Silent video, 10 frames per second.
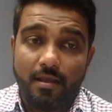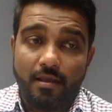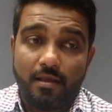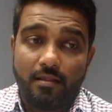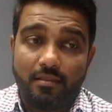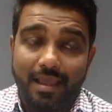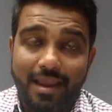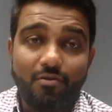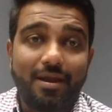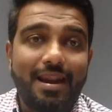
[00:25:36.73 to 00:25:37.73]

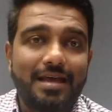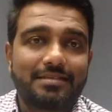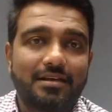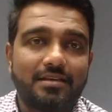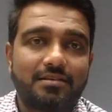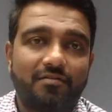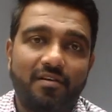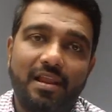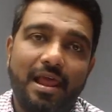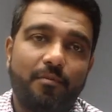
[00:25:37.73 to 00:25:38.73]
then you can ask us.
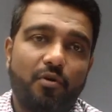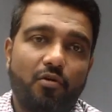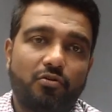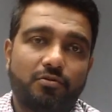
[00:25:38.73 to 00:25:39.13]
We'll help you out.